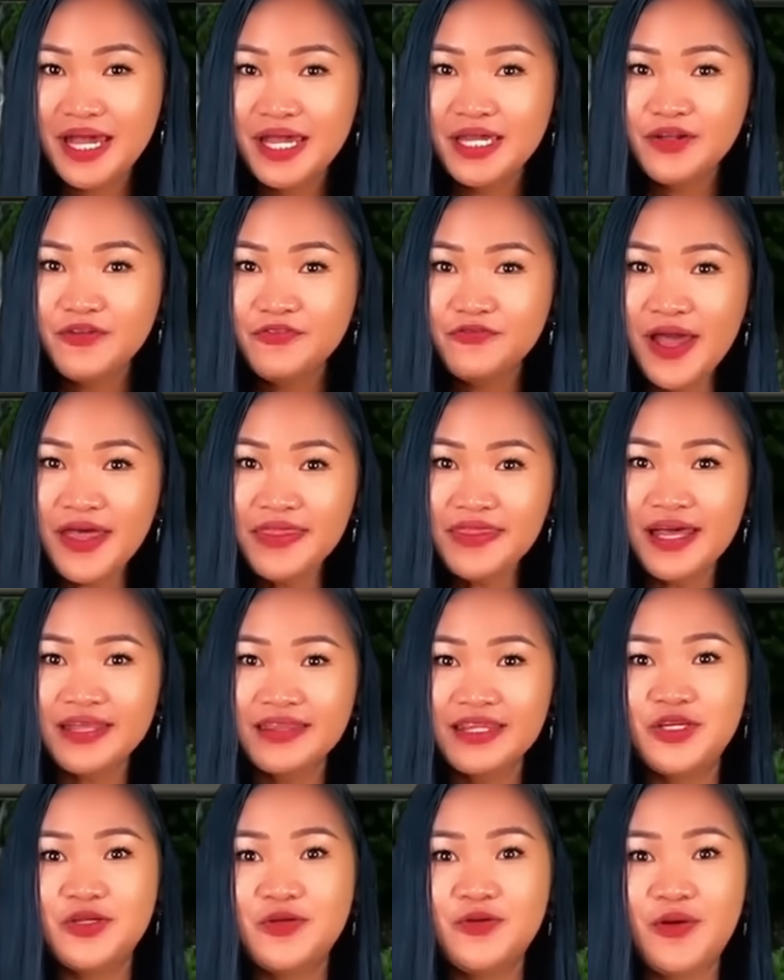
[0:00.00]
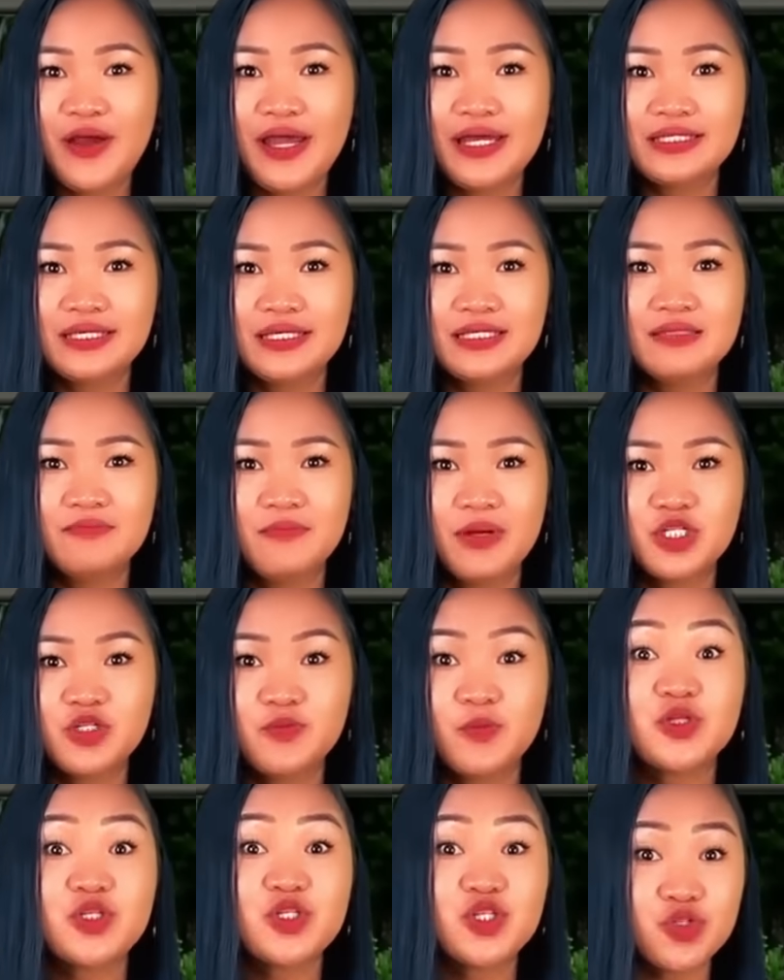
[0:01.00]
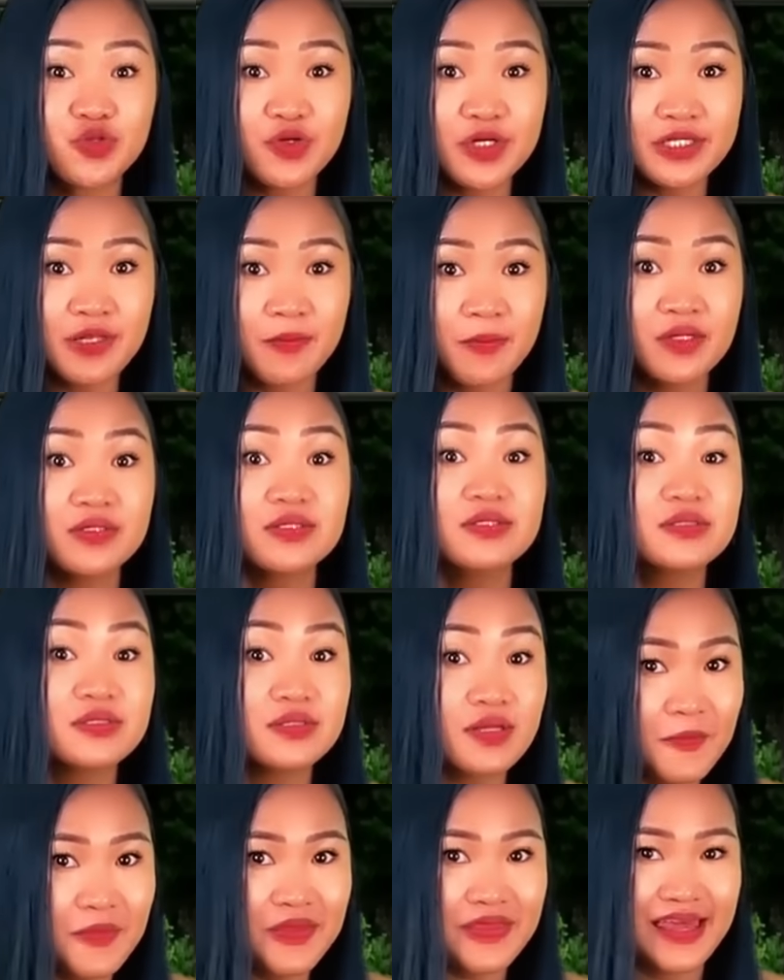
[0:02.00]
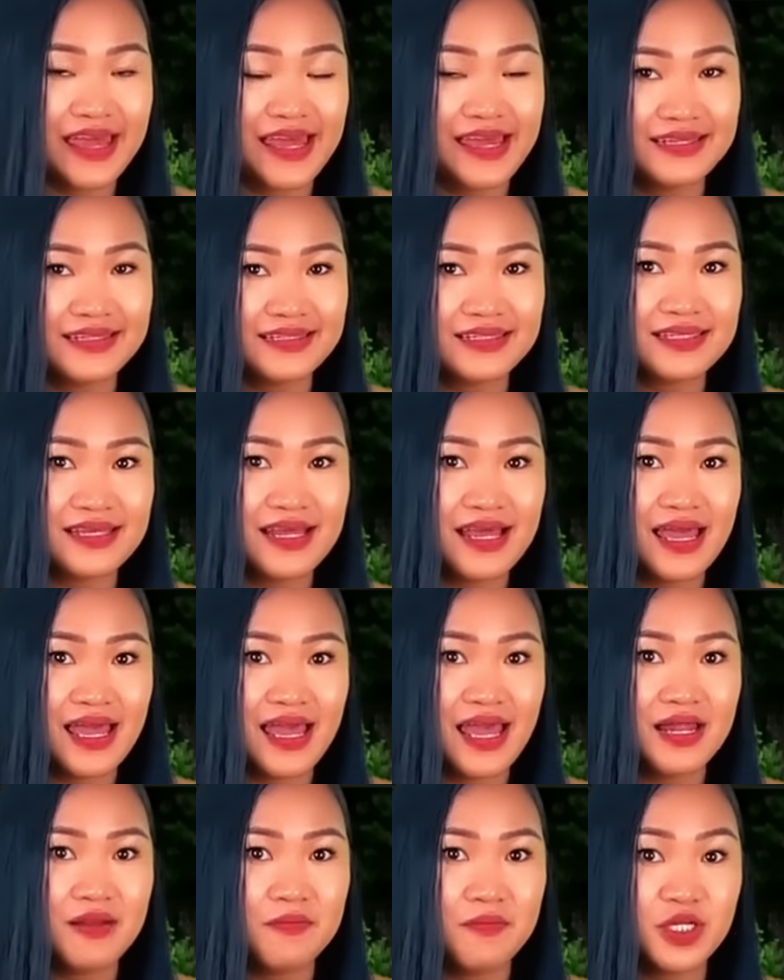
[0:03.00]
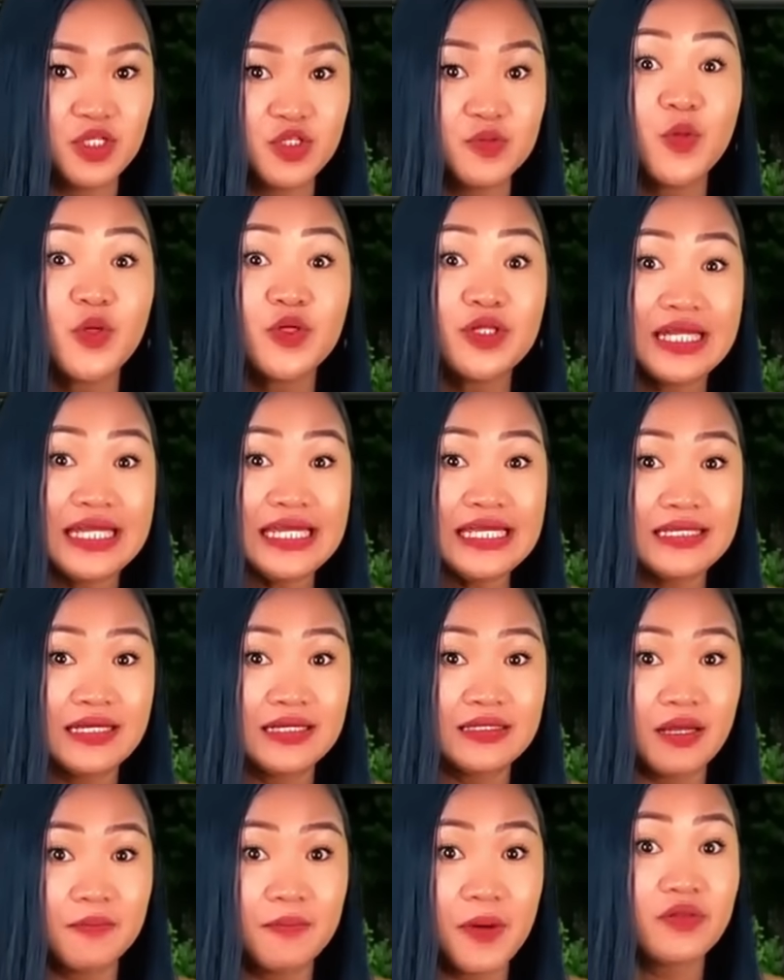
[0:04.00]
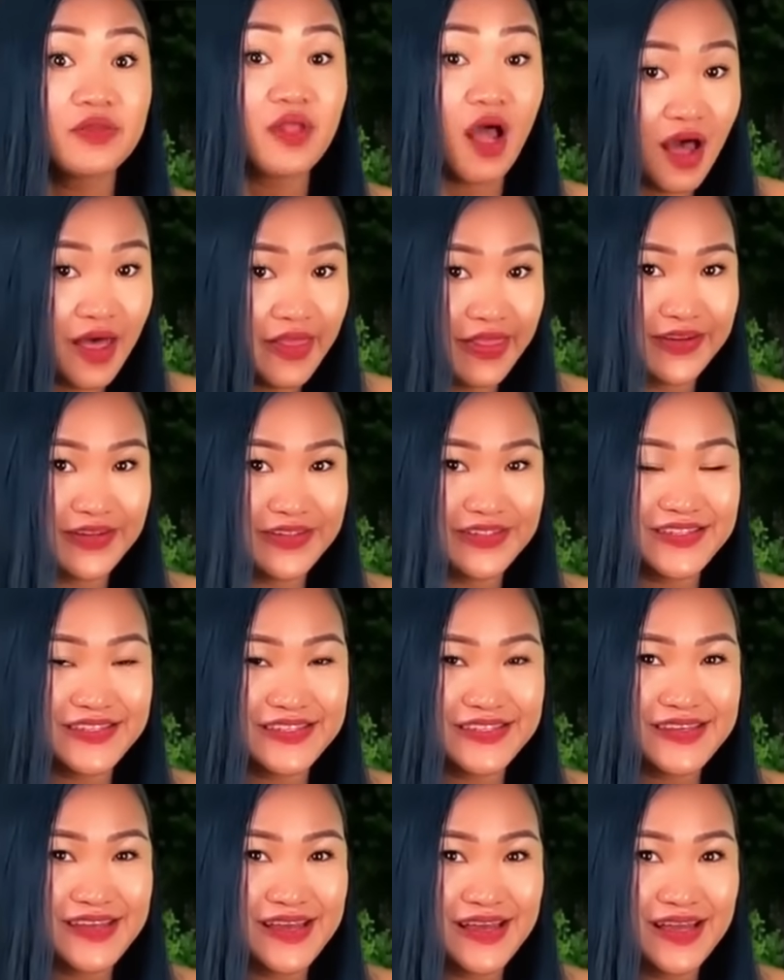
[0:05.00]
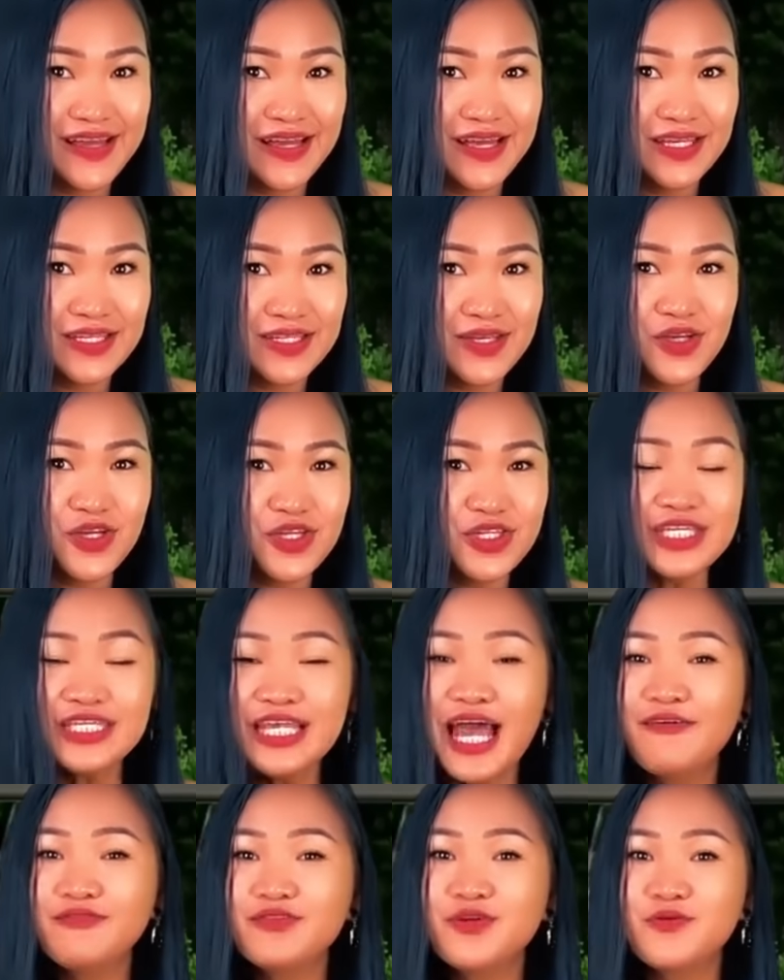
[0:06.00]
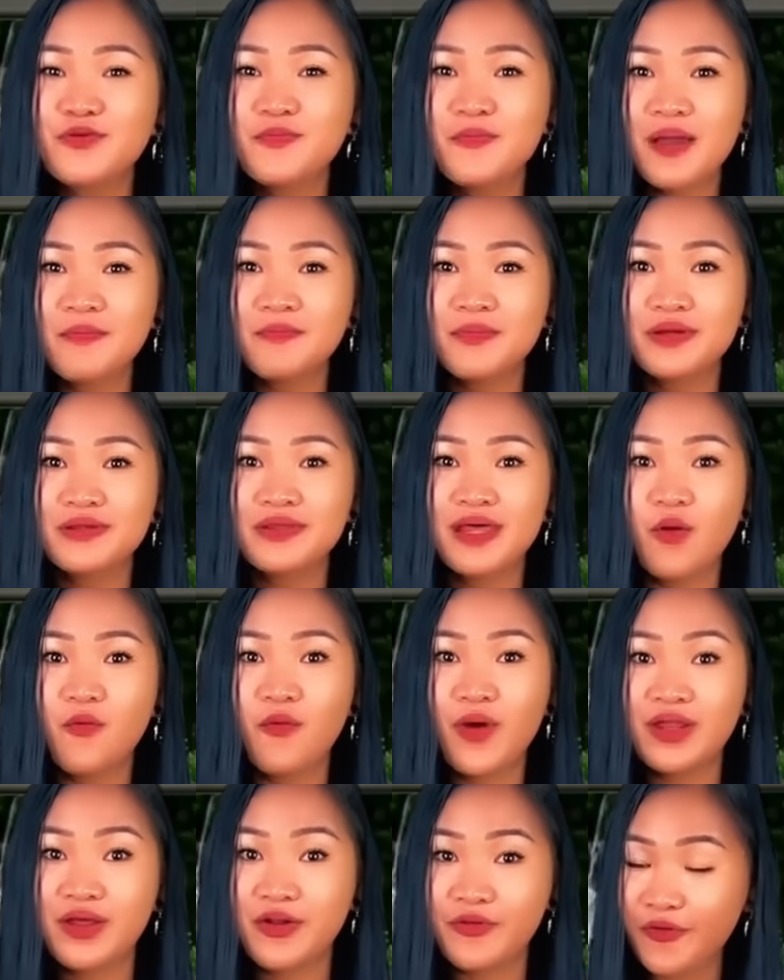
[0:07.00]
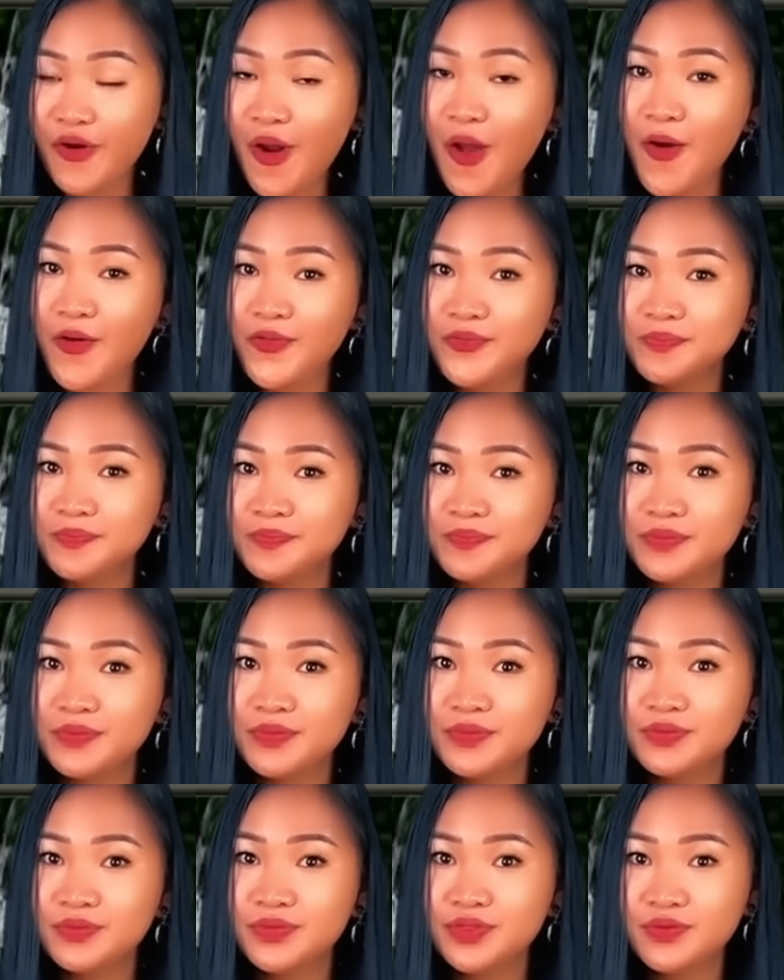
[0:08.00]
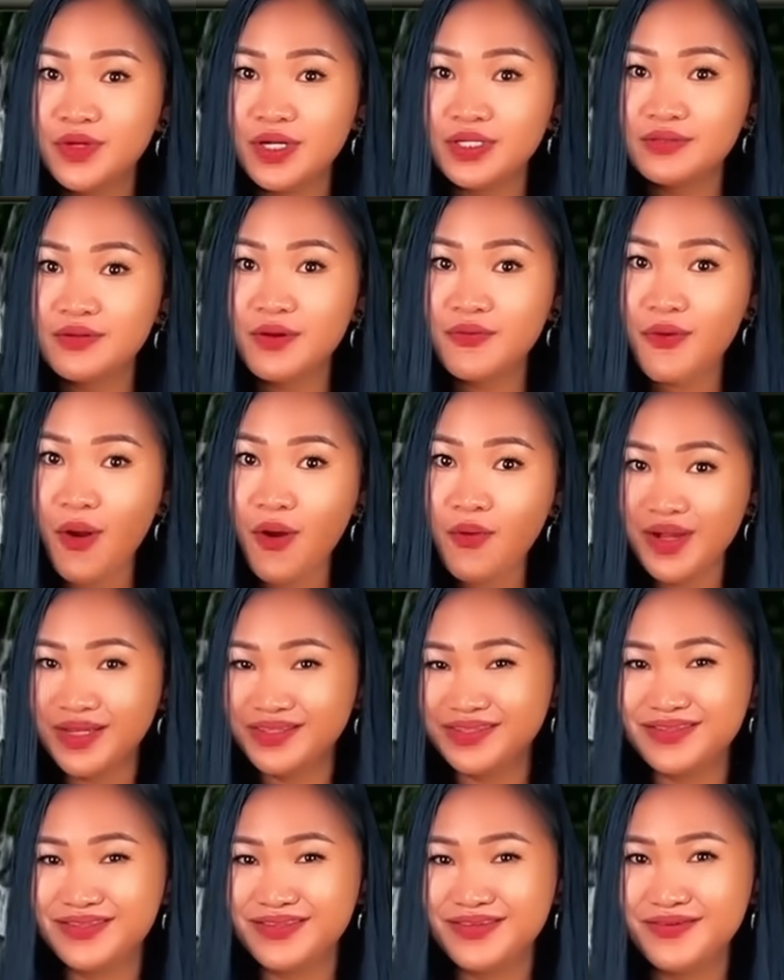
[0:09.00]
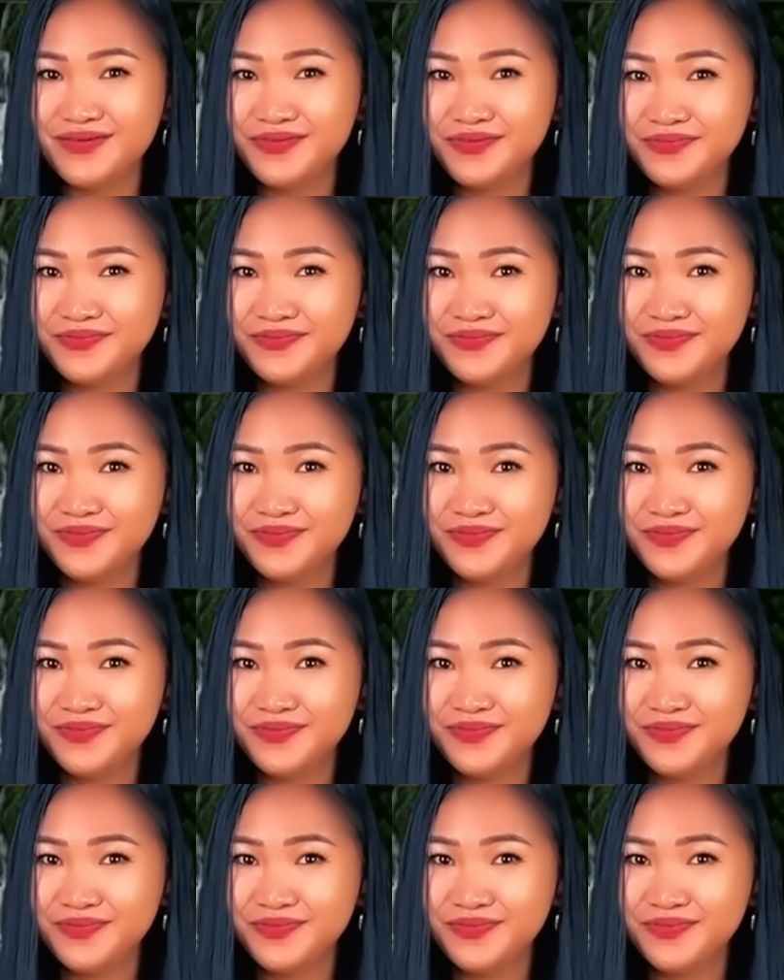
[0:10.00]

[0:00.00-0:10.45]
You'll find that the US is much more strict about some things and much more lenient about others. So you just have to remember that when in Rome, do as the Romans do.